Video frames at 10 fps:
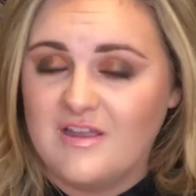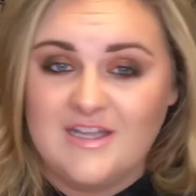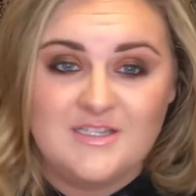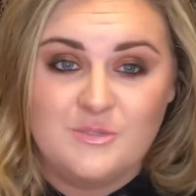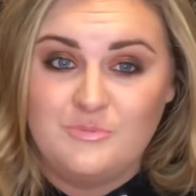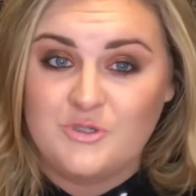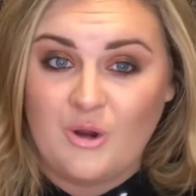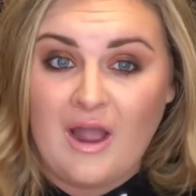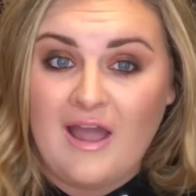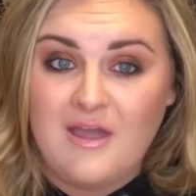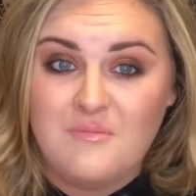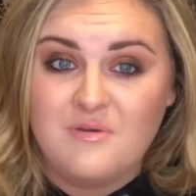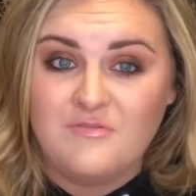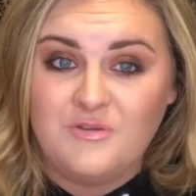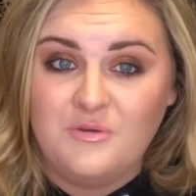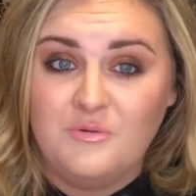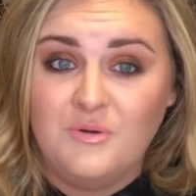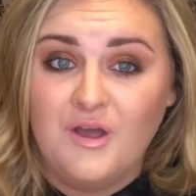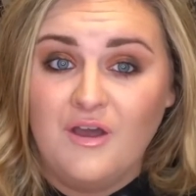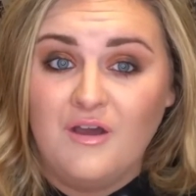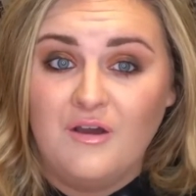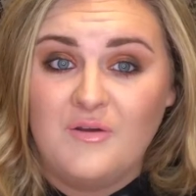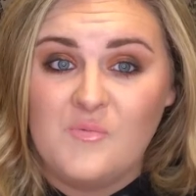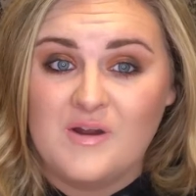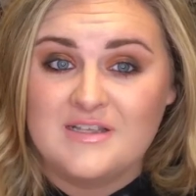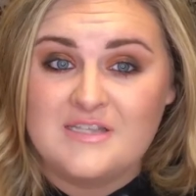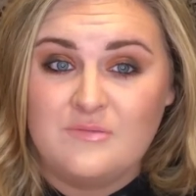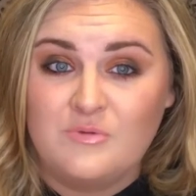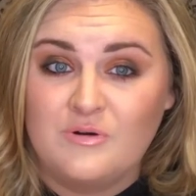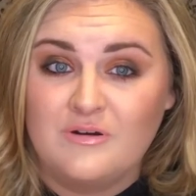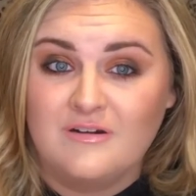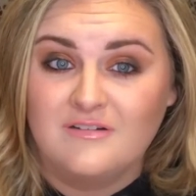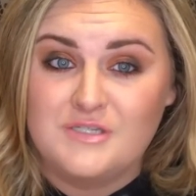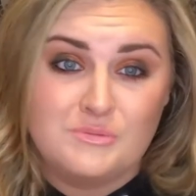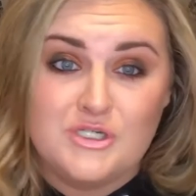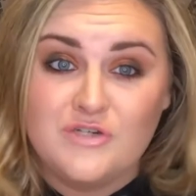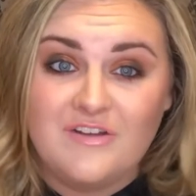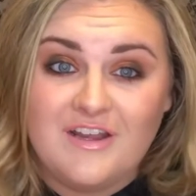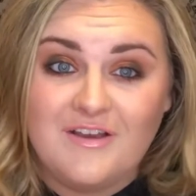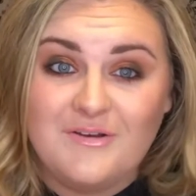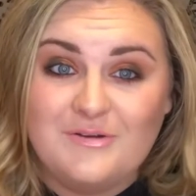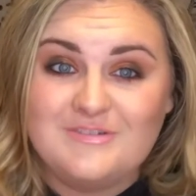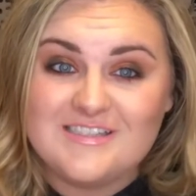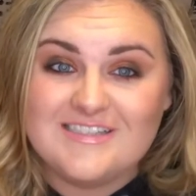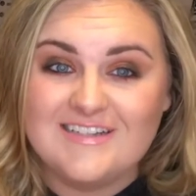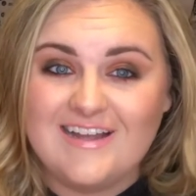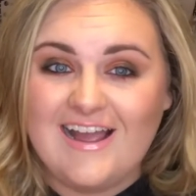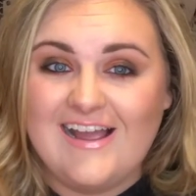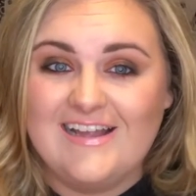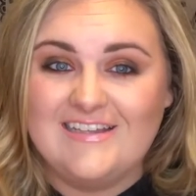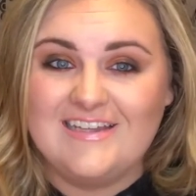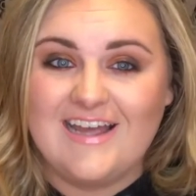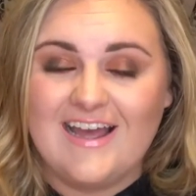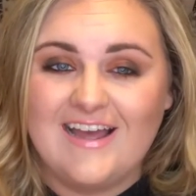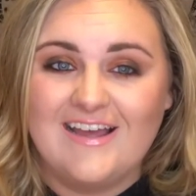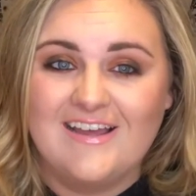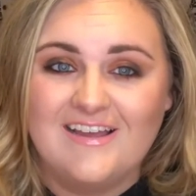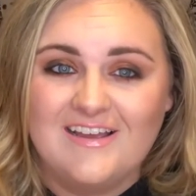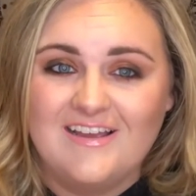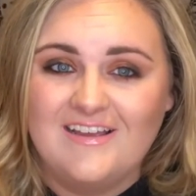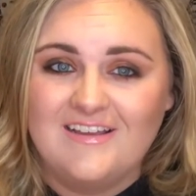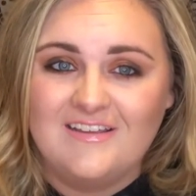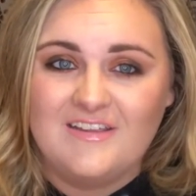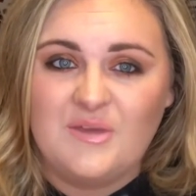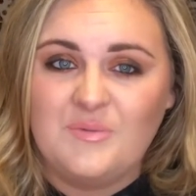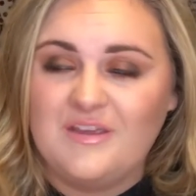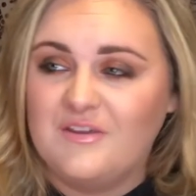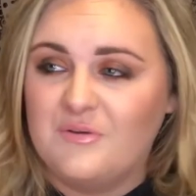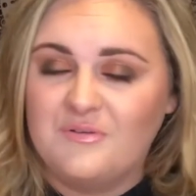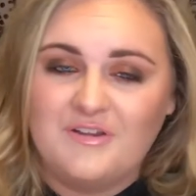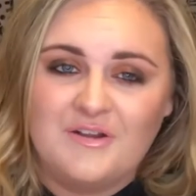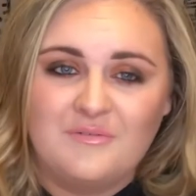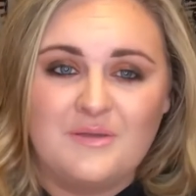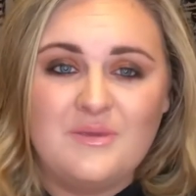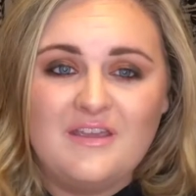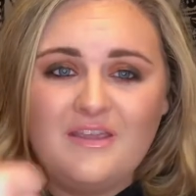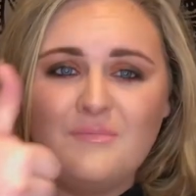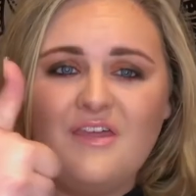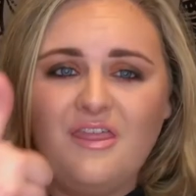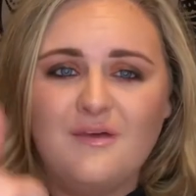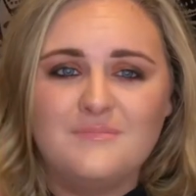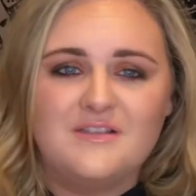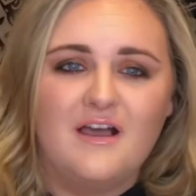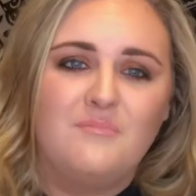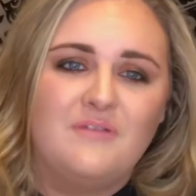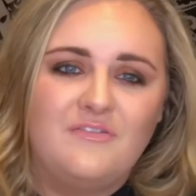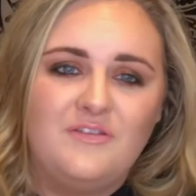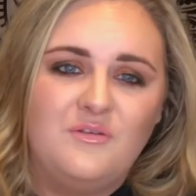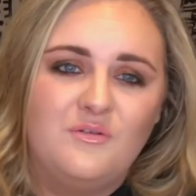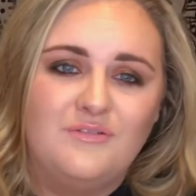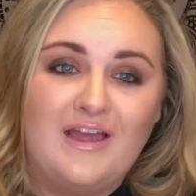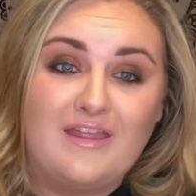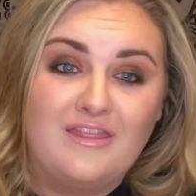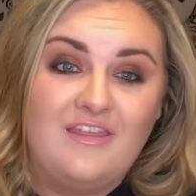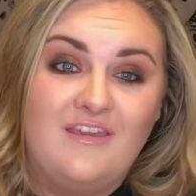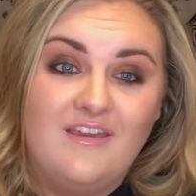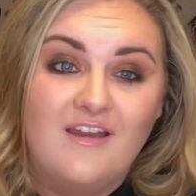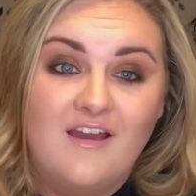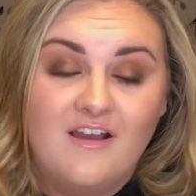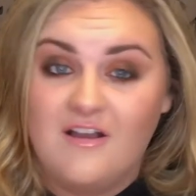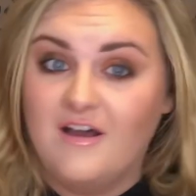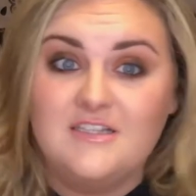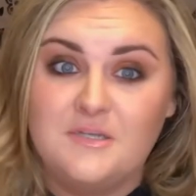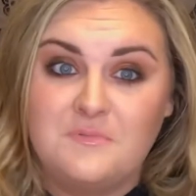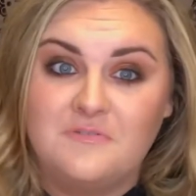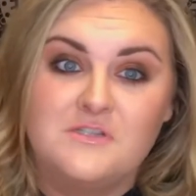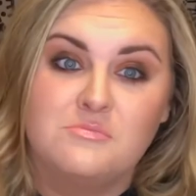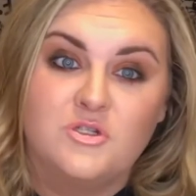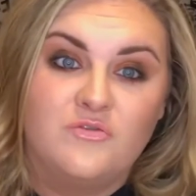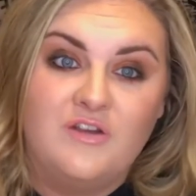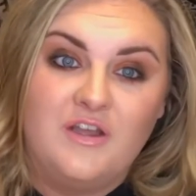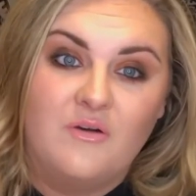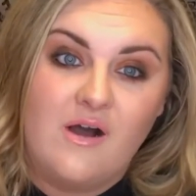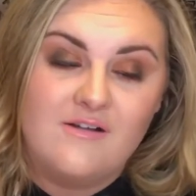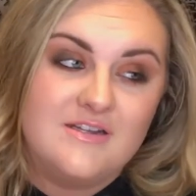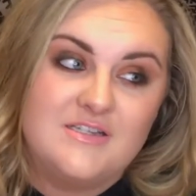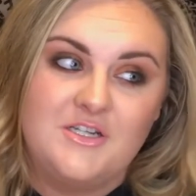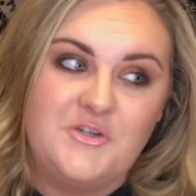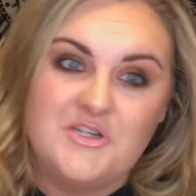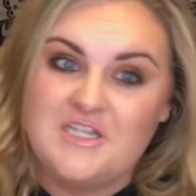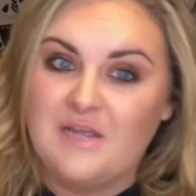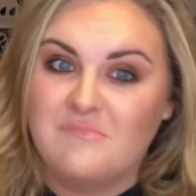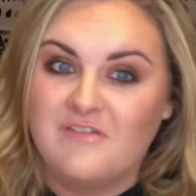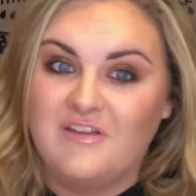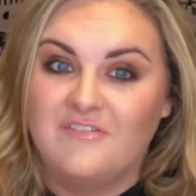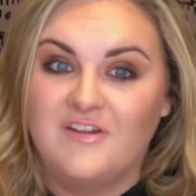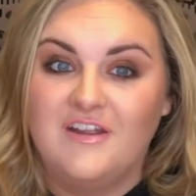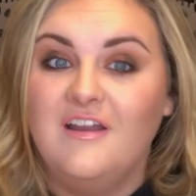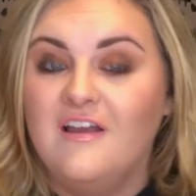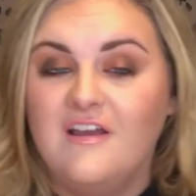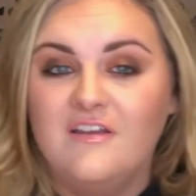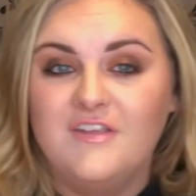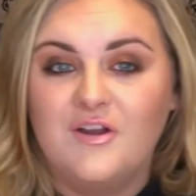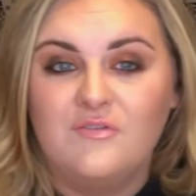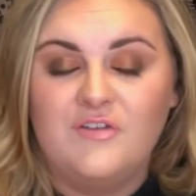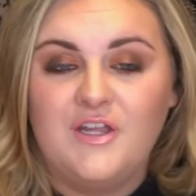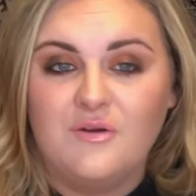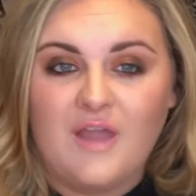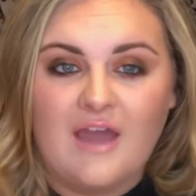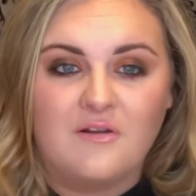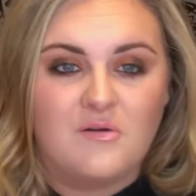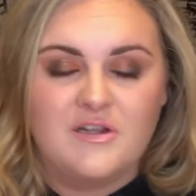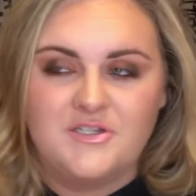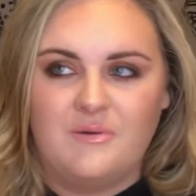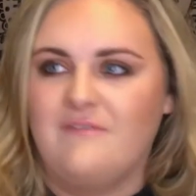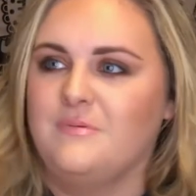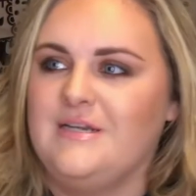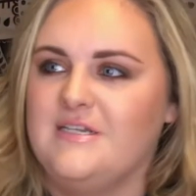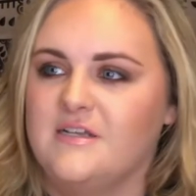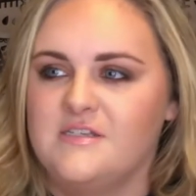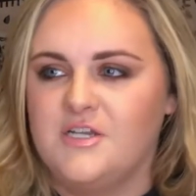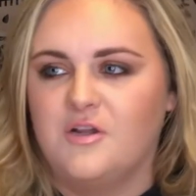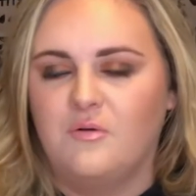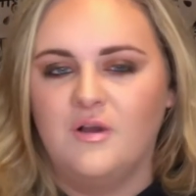Hit subscribe if you want to see more SMUSH videos, and give me a thumbs up if you like the concept of a SMUSH video. I'll continue to take my favorite video categories. Everybody does